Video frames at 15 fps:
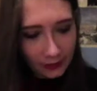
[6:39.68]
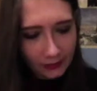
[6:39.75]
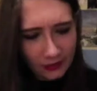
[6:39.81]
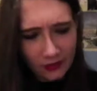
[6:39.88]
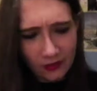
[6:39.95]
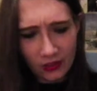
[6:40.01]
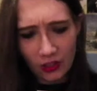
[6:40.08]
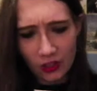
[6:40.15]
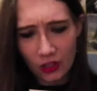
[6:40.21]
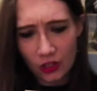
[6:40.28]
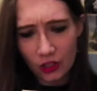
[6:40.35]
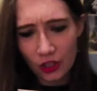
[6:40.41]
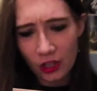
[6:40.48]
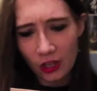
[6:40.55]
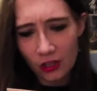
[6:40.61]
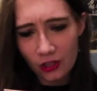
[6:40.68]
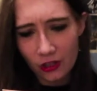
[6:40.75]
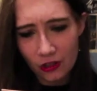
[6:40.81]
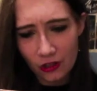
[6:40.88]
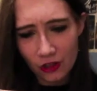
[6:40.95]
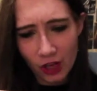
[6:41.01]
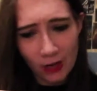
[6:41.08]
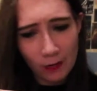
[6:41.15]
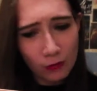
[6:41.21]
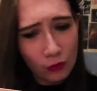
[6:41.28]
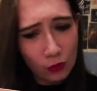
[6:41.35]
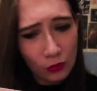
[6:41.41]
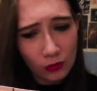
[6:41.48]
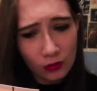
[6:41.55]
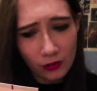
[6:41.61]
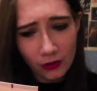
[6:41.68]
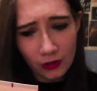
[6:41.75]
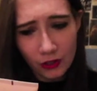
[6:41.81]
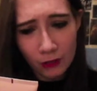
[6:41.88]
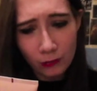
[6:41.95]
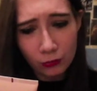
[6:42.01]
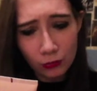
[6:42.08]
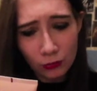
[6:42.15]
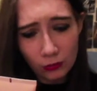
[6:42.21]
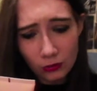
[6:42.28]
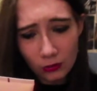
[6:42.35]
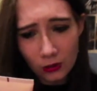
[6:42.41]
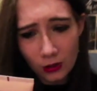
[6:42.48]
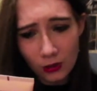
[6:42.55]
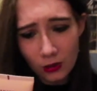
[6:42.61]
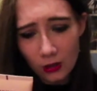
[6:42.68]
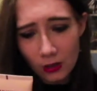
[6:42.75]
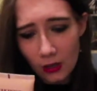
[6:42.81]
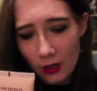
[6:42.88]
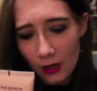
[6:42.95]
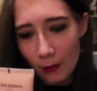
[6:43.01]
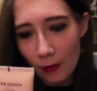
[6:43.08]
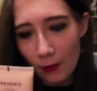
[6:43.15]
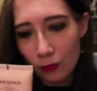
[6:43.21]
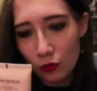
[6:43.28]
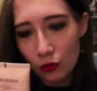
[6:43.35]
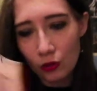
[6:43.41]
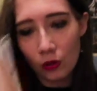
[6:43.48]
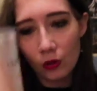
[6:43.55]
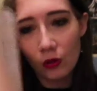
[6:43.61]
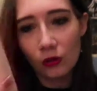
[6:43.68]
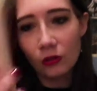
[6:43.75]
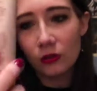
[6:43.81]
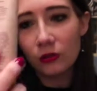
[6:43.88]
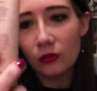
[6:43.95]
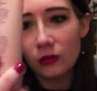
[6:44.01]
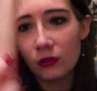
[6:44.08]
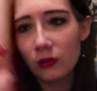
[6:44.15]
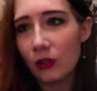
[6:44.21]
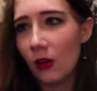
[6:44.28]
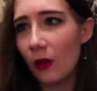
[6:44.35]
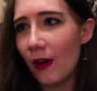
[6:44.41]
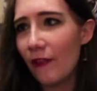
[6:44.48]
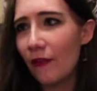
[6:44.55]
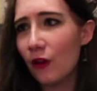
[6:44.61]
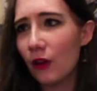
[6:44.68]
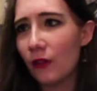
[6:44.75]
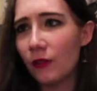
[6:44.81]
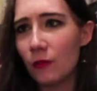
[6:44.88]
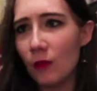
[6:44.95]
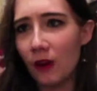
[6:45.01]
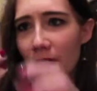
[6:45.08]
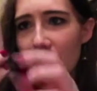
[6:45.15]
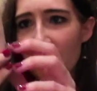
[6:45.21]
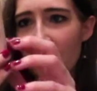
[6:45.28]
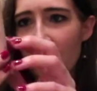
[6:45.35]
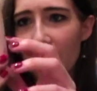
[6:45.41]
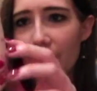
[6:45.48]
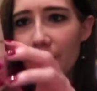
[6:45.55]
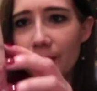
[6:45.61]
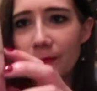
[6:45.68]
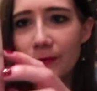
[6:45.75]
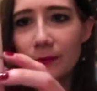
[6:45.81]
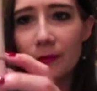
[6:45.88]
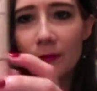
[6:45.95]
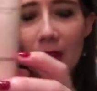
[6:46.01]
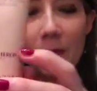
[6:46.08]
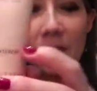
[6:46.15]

in is the ja Jaipur, Jaipur by Boucheron. Oh, I forgot to mark that. Um, I